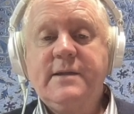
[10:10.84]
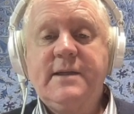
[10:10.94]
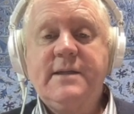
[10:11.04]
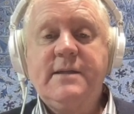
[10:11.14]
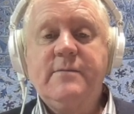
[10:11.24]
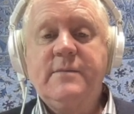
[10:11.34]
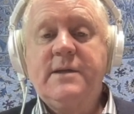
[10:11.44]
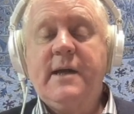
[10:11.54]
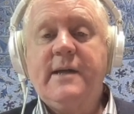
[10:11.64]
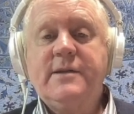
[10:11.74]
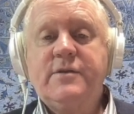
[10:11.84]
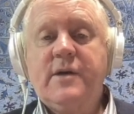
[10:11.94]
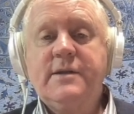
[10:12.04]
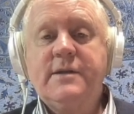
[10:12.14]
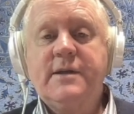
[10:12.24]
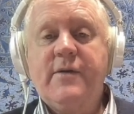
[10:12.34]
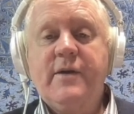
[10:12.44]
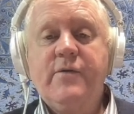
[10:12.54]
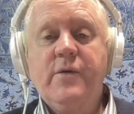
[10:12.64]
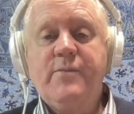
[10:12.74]
systems and structures are at
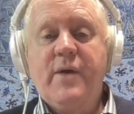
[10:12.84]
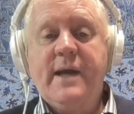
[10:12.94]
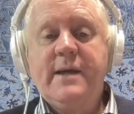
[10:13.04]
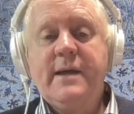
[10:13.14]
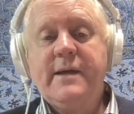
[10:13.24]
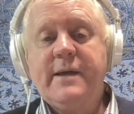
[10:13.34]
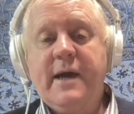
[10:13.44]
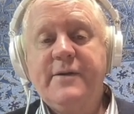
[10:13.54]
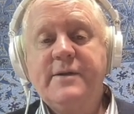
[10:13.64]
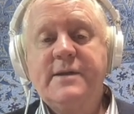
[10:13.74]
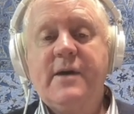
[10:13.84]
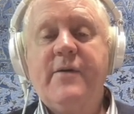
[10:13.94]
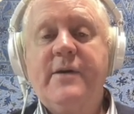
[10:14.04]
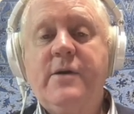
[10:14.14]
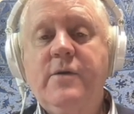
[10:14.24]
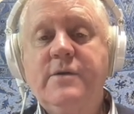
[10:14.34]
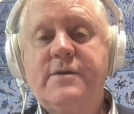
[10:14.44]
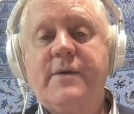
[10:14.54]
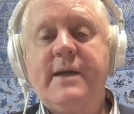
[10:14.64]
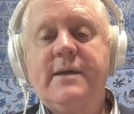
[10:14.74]
group rank and others are at clause
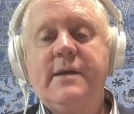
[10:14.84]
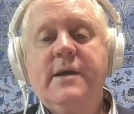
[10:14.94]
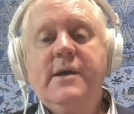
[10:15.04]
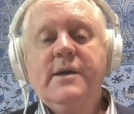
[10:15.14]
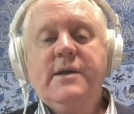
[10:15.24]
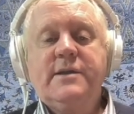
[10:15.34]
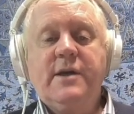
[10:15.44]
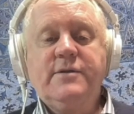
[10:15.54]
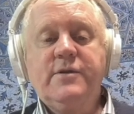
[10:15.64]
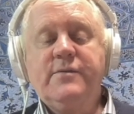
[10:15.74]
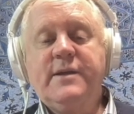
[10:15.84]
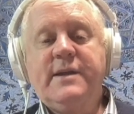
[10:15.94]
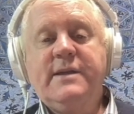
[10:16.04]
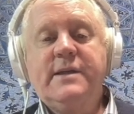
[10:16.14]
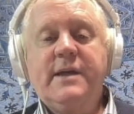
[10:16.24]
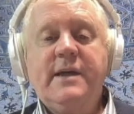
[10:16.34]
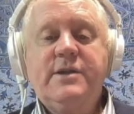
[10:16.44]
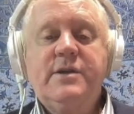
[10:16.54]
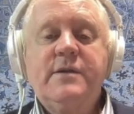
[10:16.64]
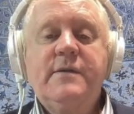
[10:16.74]
rank, so too with
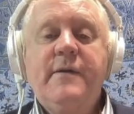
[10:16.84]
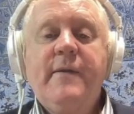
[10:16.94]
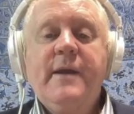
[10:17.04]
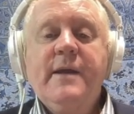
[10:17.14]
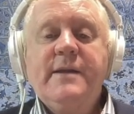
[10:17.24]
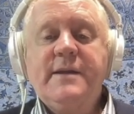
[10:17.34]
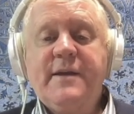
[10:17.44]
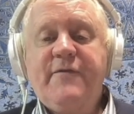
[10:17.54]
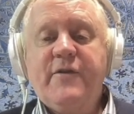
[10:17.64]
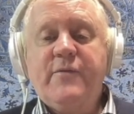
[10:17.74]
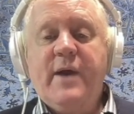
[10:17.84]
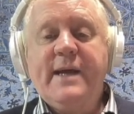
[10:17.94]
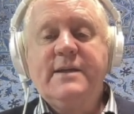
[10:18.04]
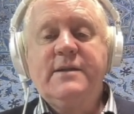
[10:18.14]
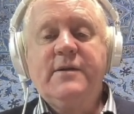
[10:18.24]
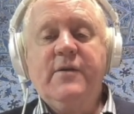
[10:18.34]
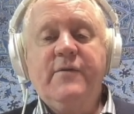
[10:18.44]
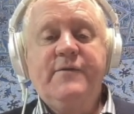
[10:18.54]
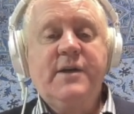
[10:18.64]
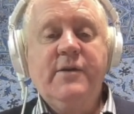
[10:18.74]
intonation. The different ranks
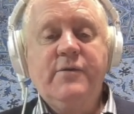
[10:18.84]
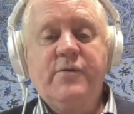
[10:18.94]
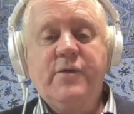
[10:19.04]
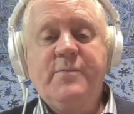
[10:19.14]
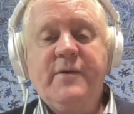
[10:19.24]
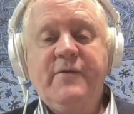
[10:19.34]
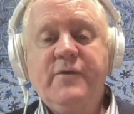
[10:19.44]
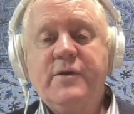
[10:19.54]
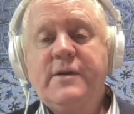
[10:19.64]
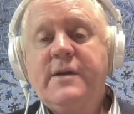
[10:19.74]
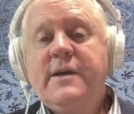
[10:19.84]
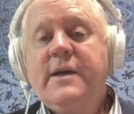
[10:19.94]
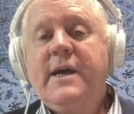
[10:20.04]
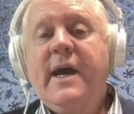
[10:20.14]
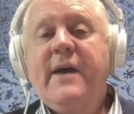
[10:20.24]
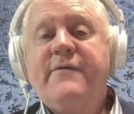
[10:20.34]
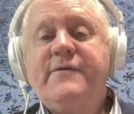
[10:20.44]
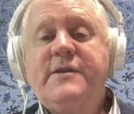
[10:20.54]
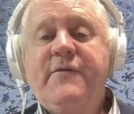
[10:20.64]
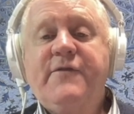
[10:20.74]
of tone group and foot have
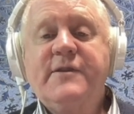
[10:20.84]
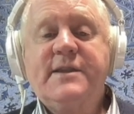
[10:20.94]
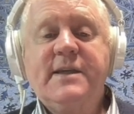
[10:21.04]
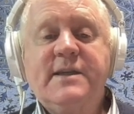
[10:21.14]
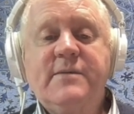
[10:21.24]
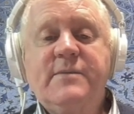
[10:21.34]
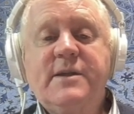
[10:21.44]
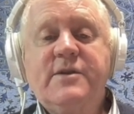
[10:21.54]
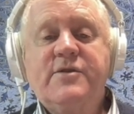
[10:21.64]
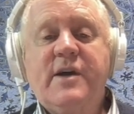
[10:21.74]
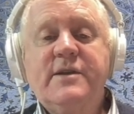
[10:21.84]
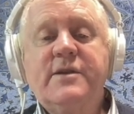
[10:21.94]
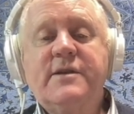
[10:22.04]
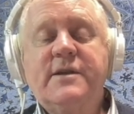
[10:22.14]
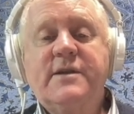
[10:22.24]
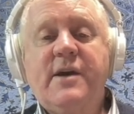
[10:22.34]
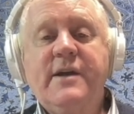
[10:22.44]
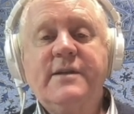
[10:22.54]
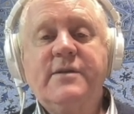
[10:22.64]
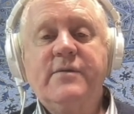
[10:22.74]
different systems and structures
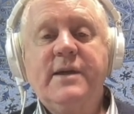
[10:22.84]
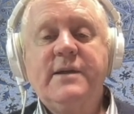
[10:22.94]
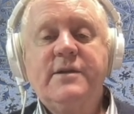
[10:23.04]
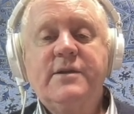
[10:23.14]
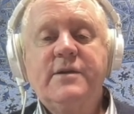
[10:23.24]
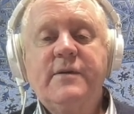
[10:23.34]
assigned to each.